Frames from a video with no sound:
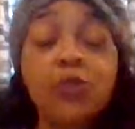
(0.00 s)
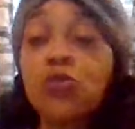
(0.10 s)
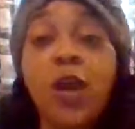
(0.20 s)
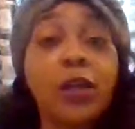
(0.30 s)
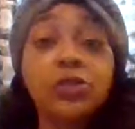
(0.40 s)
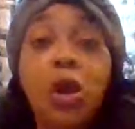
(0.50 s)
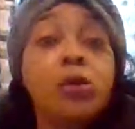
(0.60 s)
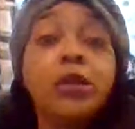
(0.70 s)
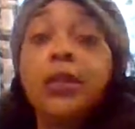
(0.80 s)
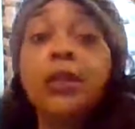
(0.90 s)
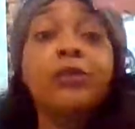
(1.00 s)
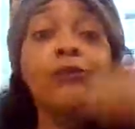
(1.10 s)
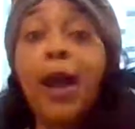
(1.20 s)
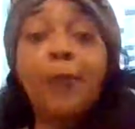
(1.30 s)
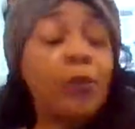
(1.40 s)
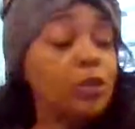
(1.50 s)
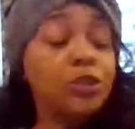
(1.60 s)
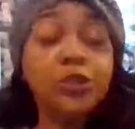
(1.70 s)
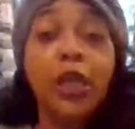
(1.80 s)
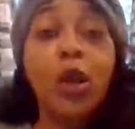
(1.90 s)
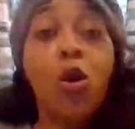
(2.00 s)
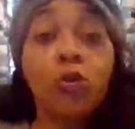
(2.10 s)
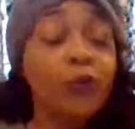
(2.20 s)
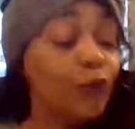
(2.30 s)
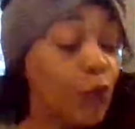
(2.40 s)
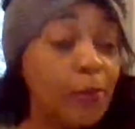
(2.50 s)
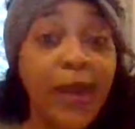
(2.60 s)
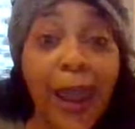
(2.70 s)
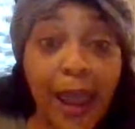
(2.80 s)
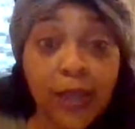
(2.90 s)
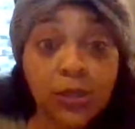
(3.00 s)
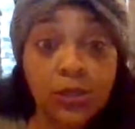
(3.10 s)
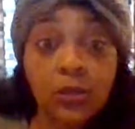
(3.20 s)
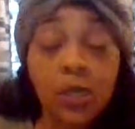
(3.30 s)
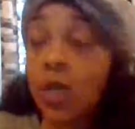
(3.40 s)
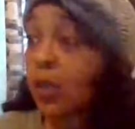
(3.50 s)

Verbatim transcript: You got to start looking at the vibrations they holding from the actions.